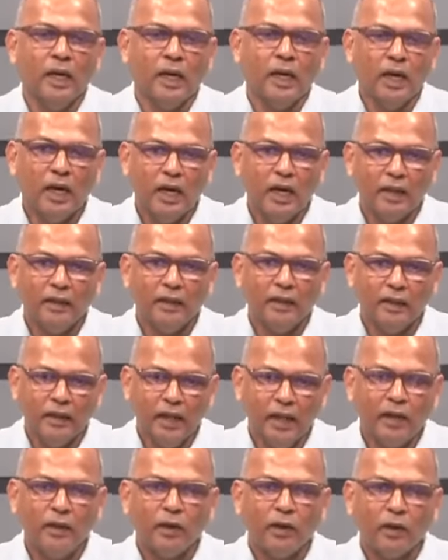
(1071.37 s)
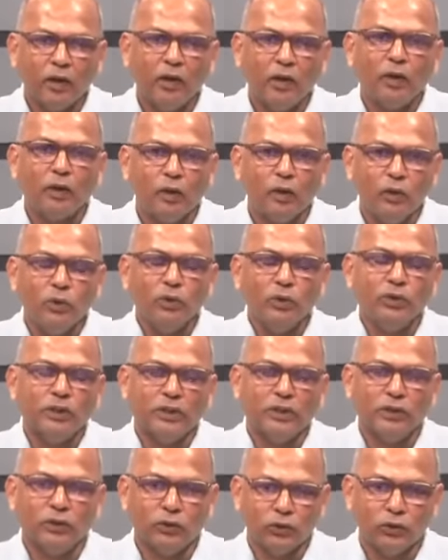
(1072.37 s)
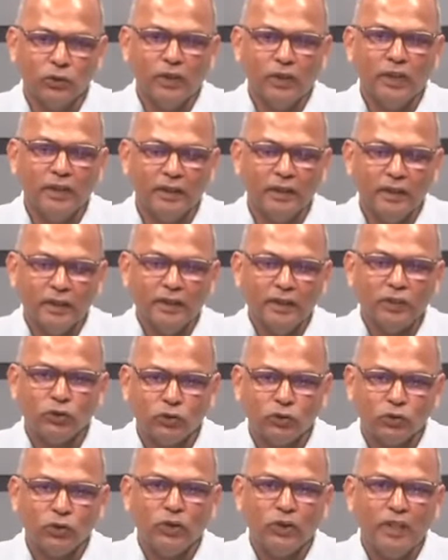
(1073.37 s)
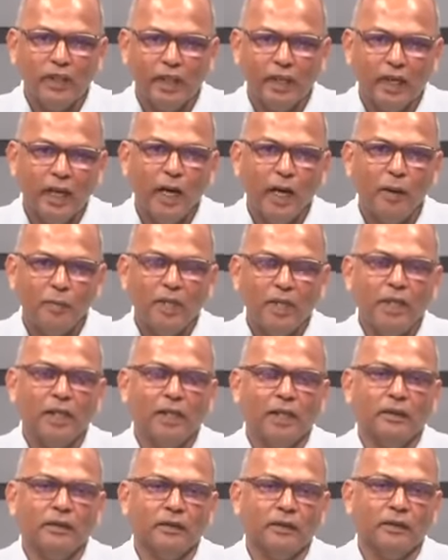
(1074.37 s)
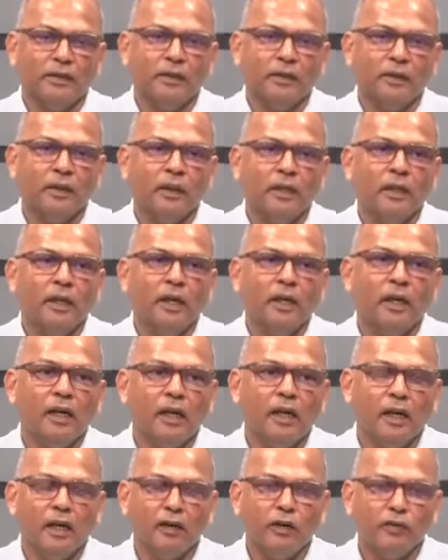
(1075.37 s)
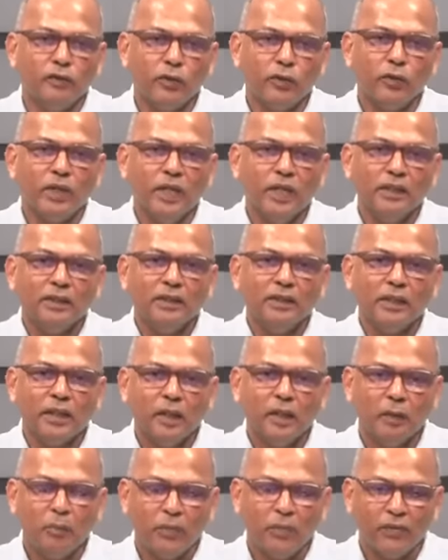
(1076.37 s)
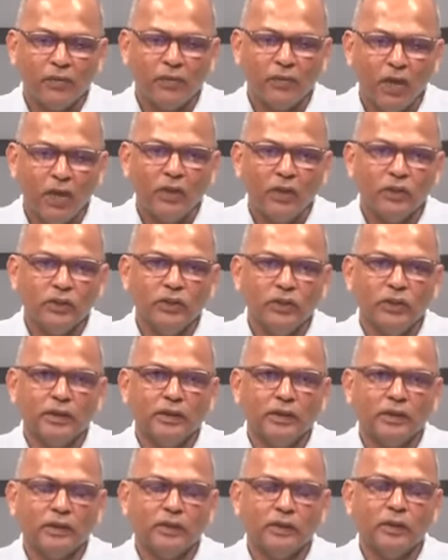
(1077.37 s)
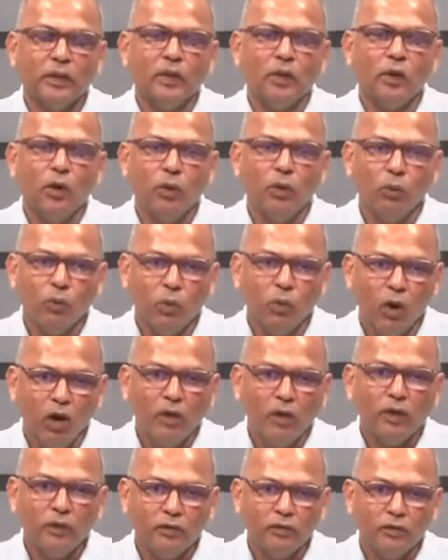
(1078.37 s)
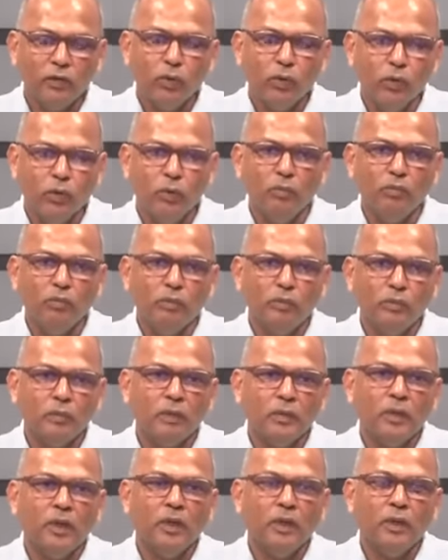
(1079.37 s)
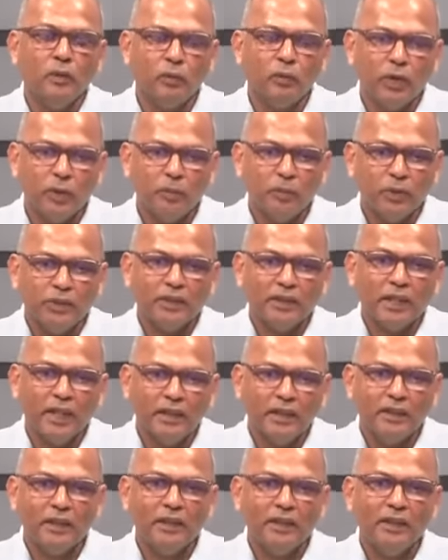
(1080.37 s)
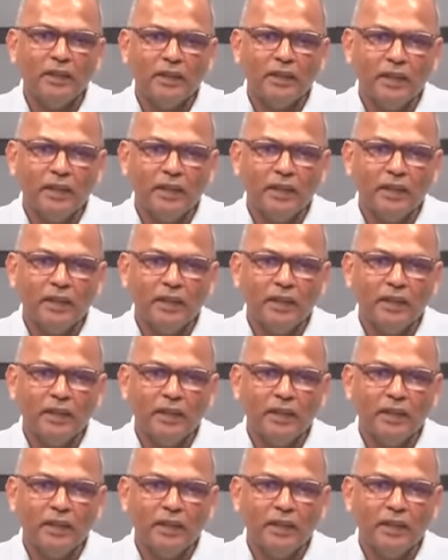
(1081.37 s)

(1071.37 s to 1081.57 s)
And their conclusion, these 3 eminent forensic pathologists, one of whom represented the